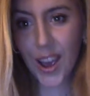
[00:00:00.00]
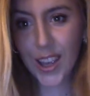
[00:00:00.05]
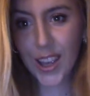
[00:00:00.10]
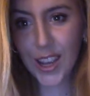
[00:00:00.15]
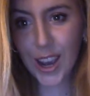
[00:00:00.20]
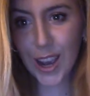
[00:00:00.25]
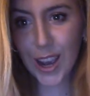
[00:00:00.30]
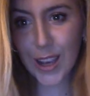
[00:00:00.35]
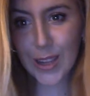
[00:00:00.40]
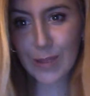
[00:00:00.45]

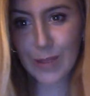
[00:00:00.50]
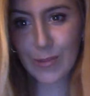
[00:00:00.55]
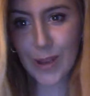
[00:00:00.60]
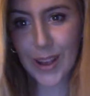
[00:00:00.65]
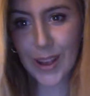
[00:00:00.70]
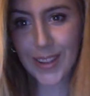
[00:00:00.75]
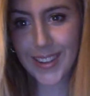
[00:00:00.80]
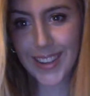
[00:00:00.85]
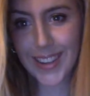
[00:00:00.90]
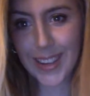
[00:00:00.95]
guys,
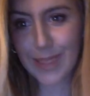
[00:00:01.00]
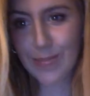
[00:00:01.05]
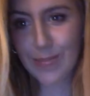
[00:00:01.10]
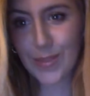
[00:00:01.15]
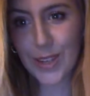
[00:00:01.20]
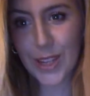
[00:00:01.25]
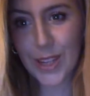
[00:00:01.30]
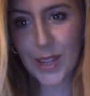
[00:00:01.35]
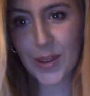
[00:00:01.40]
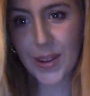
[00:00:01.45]
welcome
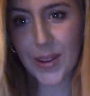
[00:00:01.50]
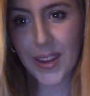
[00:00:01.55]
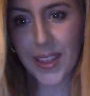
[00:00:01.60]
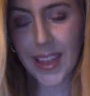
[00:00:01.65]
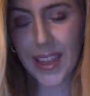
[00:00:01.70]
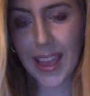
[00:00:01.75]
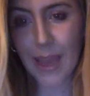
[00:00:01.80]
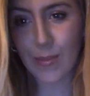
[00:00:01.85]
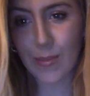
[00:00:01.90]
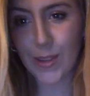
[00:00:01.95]
to
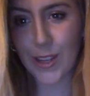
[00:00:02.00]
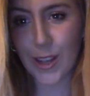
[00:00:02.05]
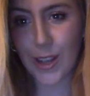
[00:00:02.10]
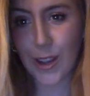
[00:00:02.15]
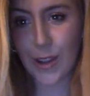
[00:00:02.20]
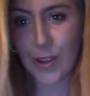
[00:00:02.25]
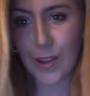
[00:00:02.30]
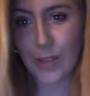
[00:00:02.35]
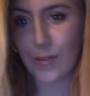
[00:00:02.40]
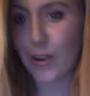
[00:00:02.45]
another
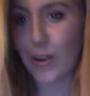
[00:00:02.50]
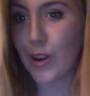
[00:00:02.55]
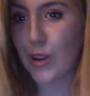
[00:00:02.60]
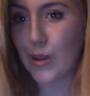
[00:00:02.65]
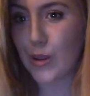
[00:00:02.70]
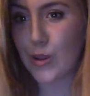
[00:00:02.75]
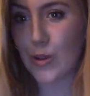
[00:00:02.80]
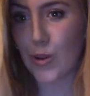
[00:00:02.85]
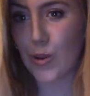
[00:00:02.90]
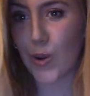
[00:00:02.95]
episode of
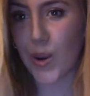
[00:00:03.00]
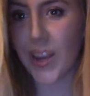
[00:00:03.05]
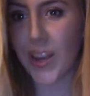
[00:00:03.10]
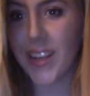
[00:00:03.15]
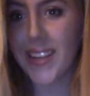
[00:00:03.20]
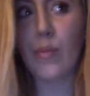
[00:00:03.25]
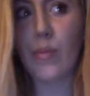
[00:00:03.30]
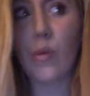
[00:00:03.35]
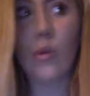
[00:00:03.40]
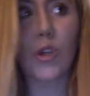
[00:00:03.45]
Blues Corner,
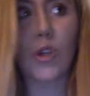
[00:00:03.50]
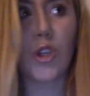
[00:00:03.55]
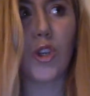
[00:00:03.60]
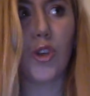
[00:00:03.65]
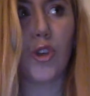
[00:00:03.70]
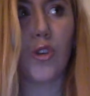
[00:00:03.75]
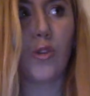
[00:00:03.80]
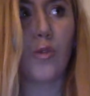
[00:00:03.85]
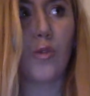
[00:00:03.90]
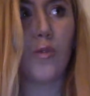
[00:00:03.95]
brought to
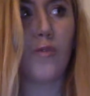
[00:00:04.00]
you